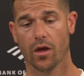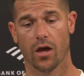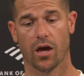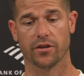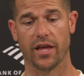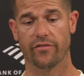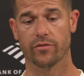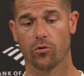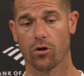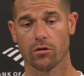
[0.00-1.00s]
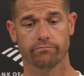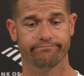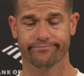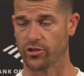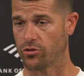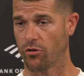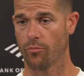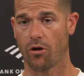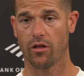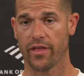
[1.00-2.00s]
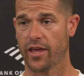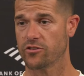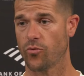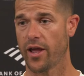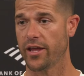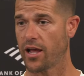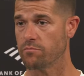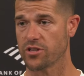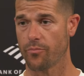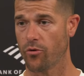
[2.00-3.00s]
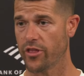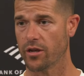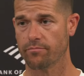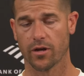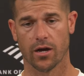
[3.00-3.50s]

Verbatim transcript: Uh, David Moore, you throw the ball his way, he comes up with it.